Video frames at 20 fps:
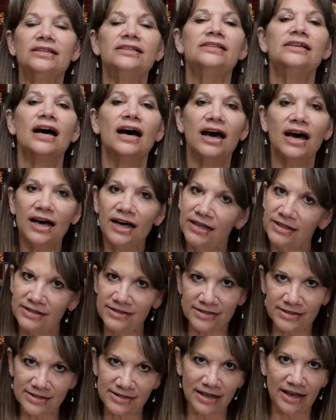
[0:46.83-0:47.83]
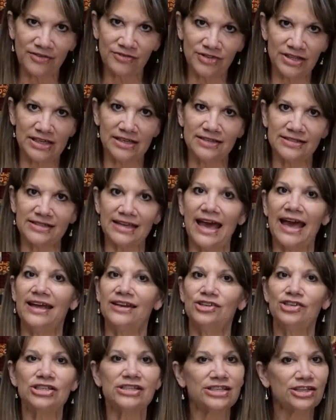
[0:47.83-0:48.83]
tons of these
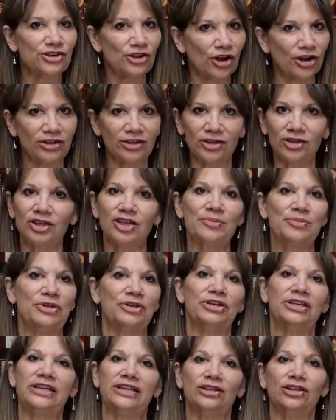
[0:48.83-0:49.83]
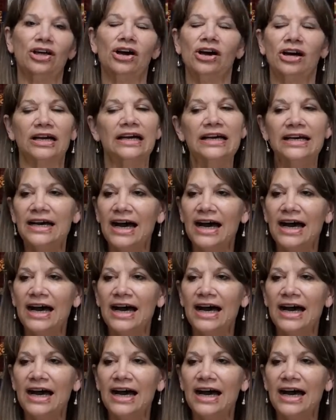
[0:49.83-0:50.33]
and just in our little community along